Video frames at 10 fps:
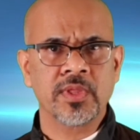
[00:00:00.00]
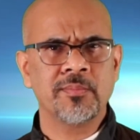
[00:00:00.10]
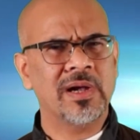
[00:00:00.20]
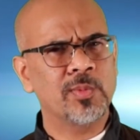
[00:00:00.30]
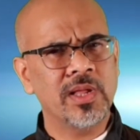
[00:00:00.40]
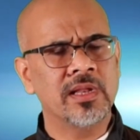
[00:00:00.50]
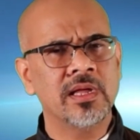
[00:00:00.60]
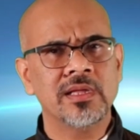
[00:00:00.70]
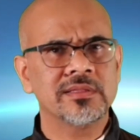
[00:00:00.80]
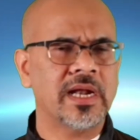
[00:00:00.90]
But well,
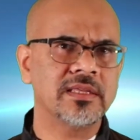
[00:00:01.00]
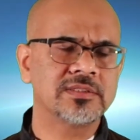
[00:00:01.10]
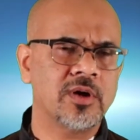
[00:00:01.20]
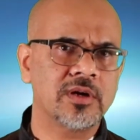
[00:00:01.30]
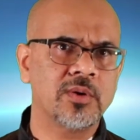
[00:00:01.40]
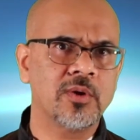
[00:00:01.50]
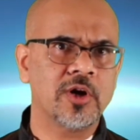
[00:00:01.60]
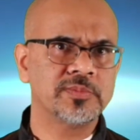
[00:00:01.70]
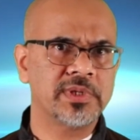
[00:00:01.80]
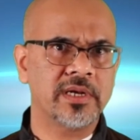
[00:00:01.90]
that is not the whole
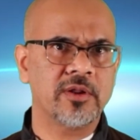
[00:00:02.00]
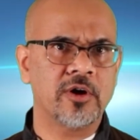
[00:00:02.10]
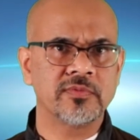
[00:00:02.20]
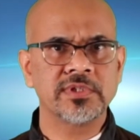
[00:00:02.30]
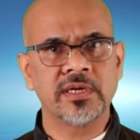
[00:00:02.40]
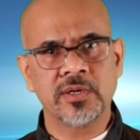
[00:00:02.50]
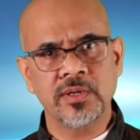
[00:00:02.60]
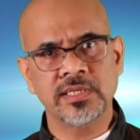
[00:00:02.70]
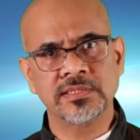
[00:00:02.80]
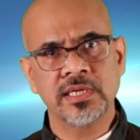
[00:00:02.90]
objective of
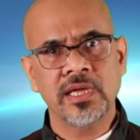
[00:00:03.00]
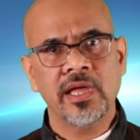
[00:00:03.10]
CentOS.